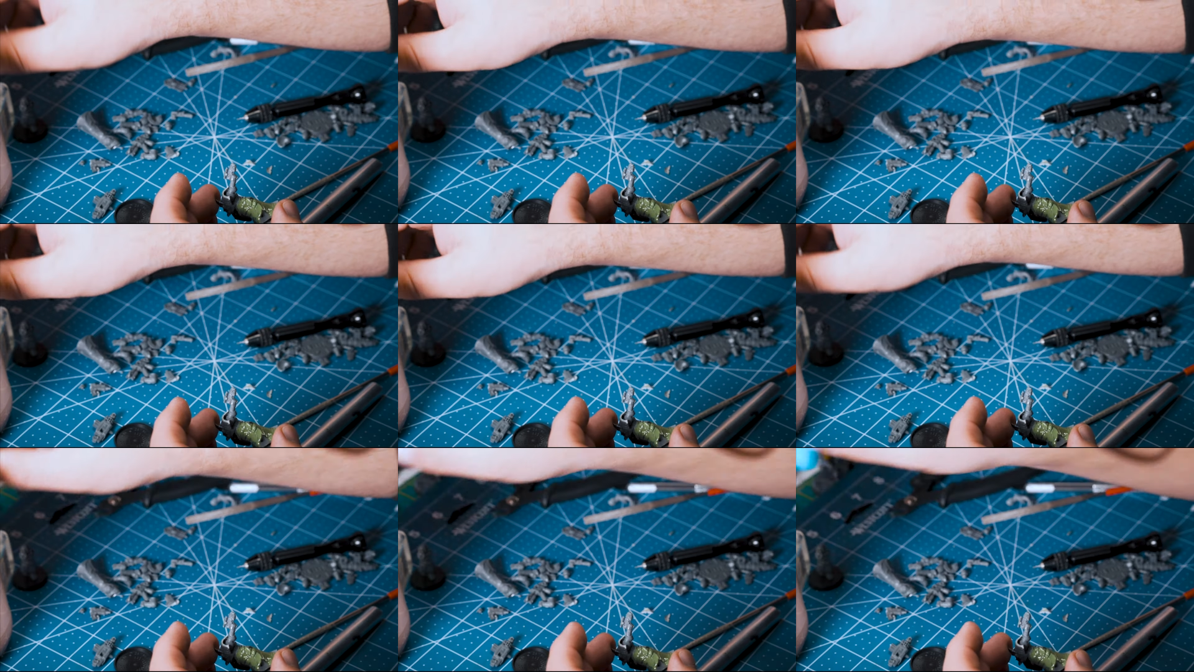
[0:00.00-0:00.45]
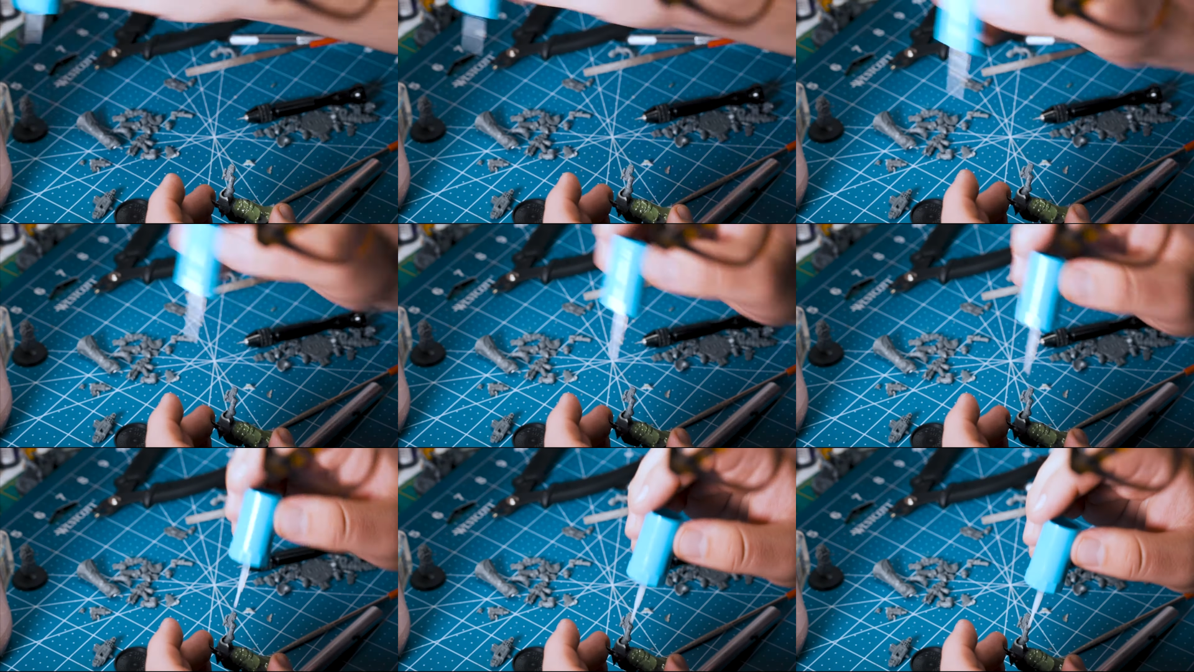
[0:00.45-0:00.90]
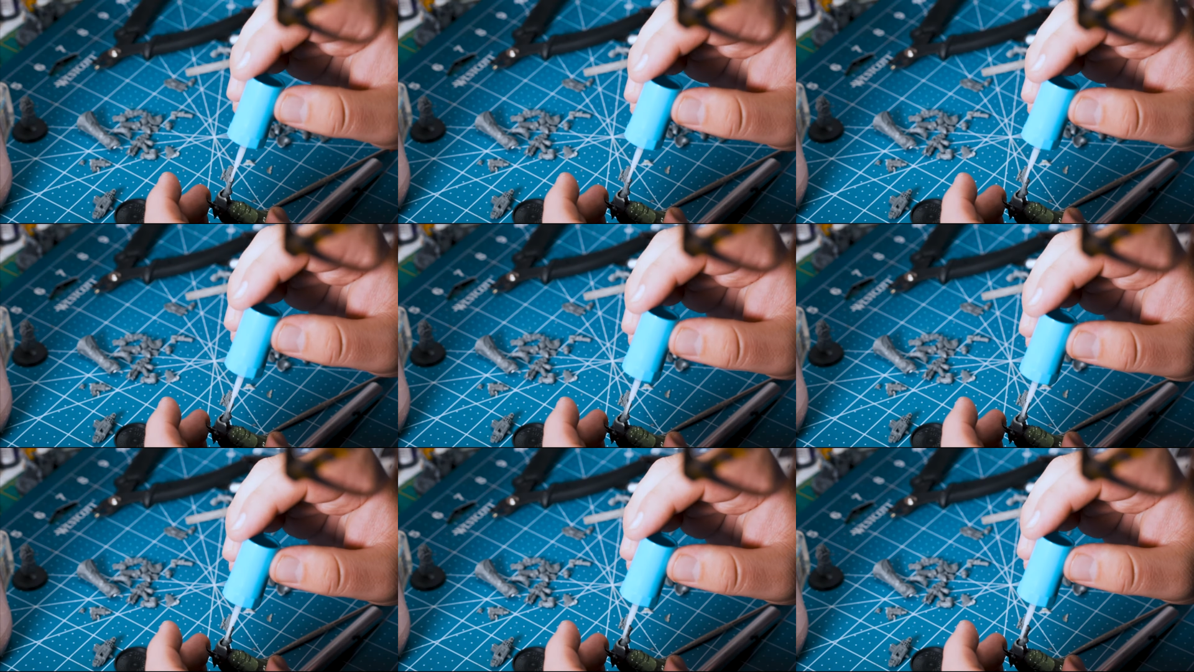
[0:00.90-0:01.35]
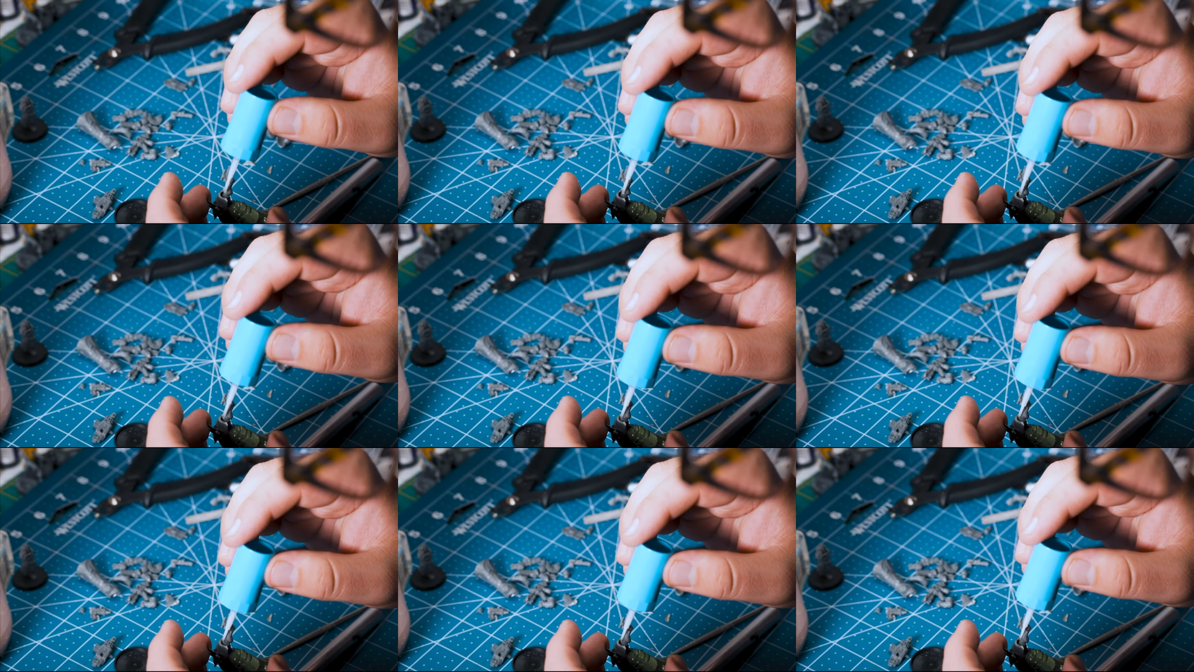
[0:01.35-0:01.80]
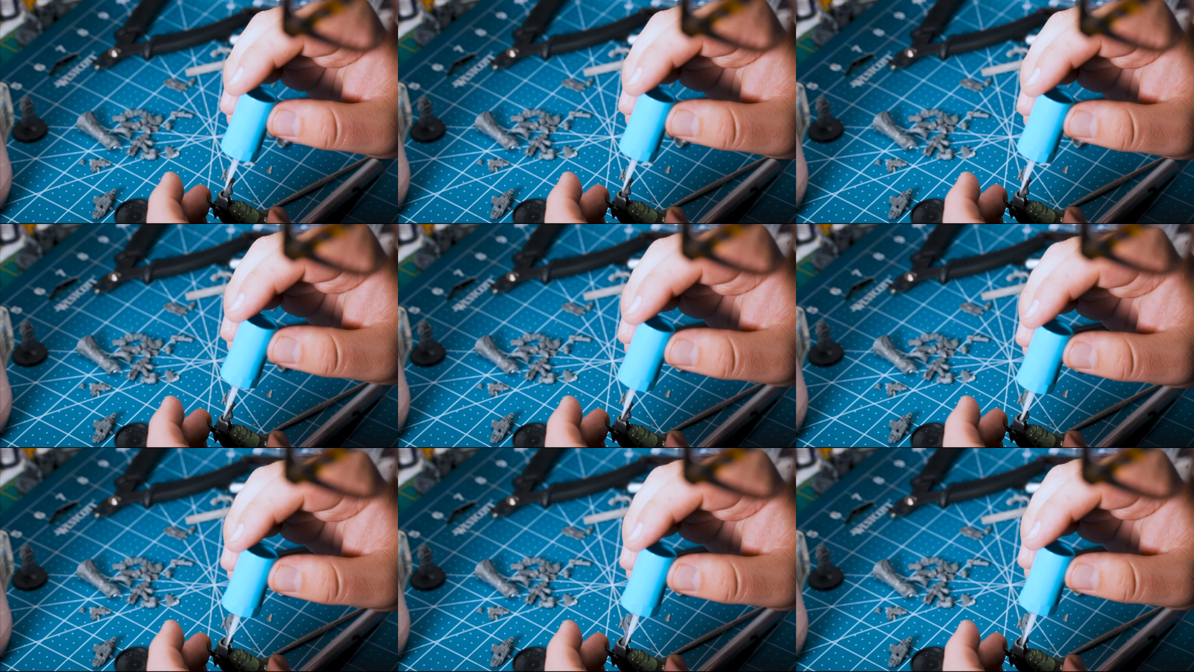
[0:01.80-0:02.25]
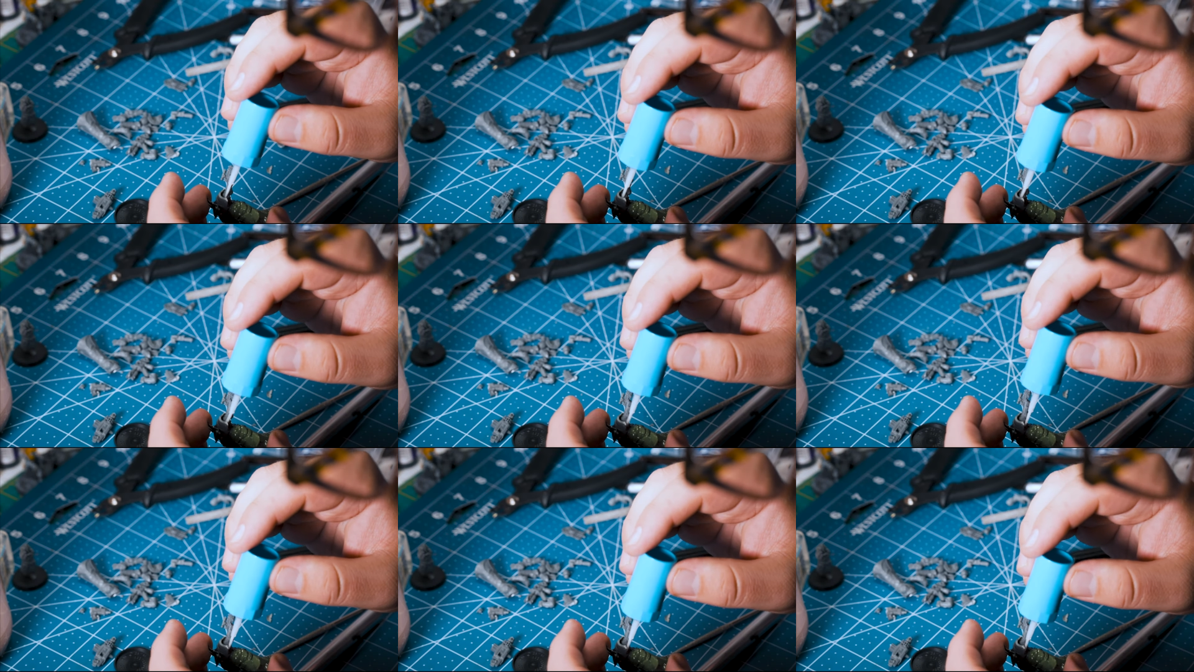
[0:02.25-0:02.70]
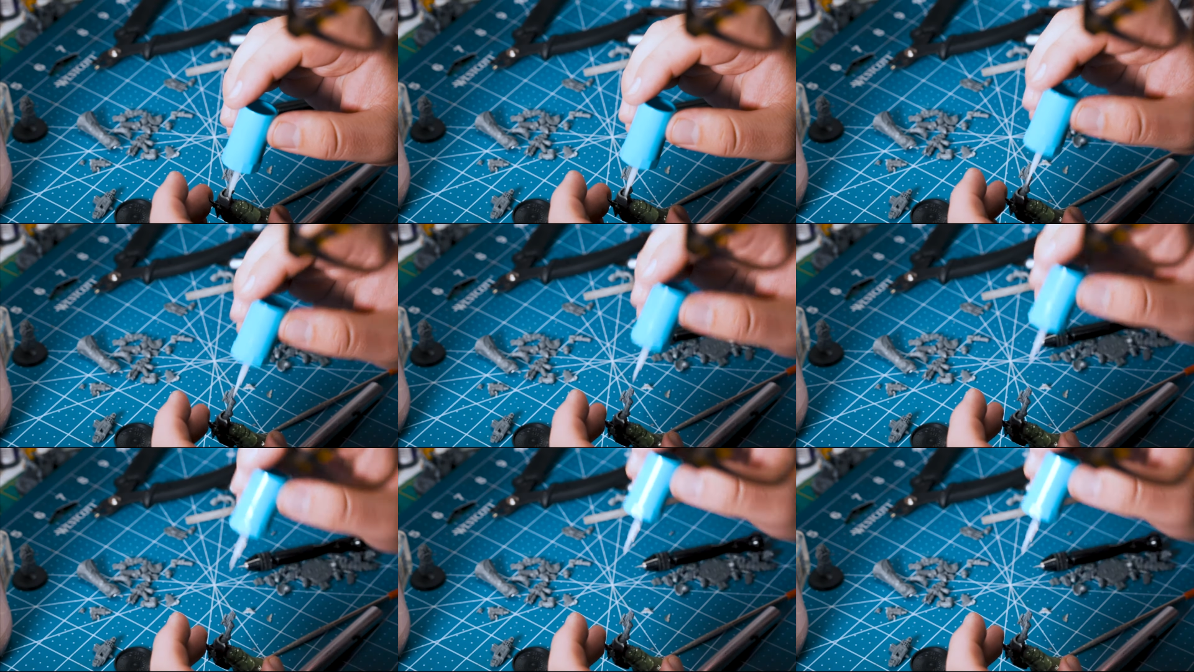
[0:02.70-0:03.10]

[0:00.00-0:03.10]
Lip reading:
(no speaker visible)